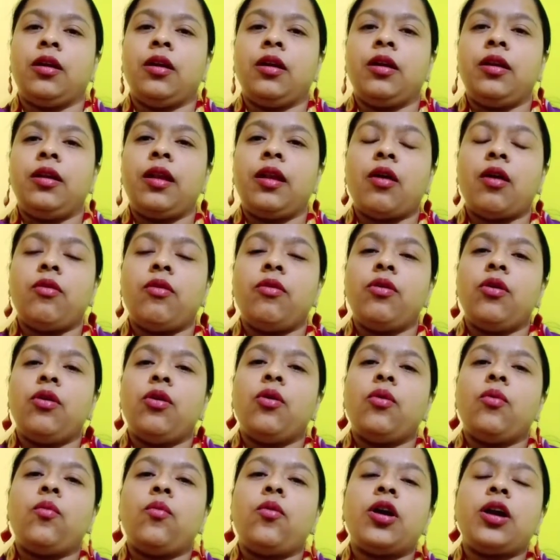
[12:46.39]
Now,
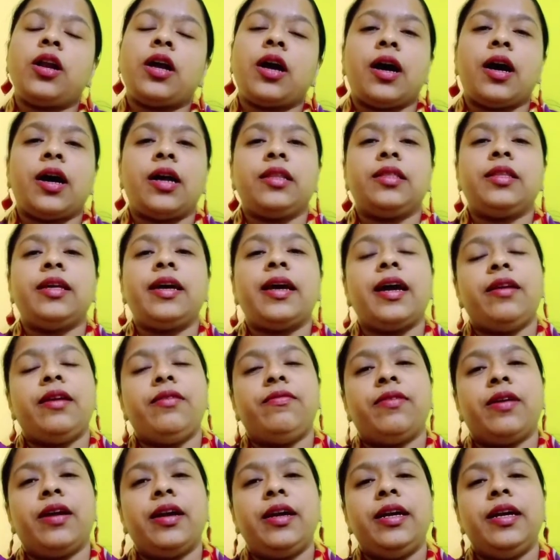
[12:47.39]
what are the
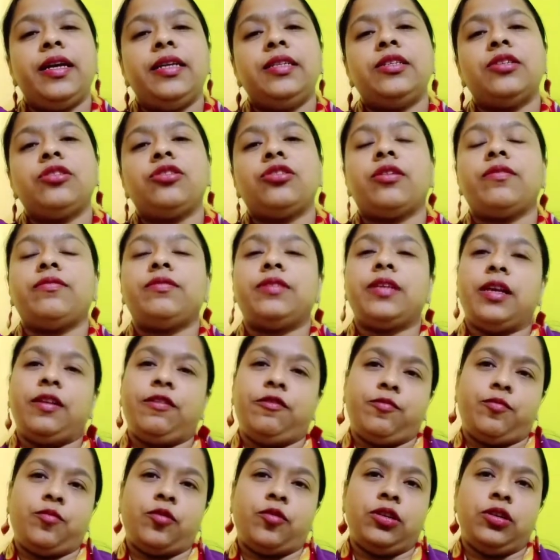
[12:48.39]
advantages of
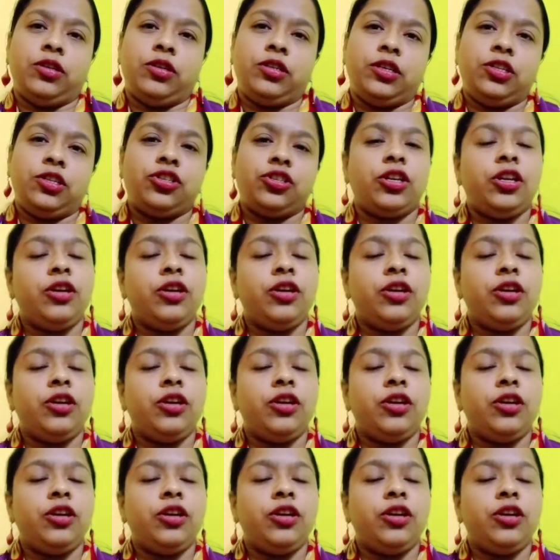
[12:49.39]
self-pollination?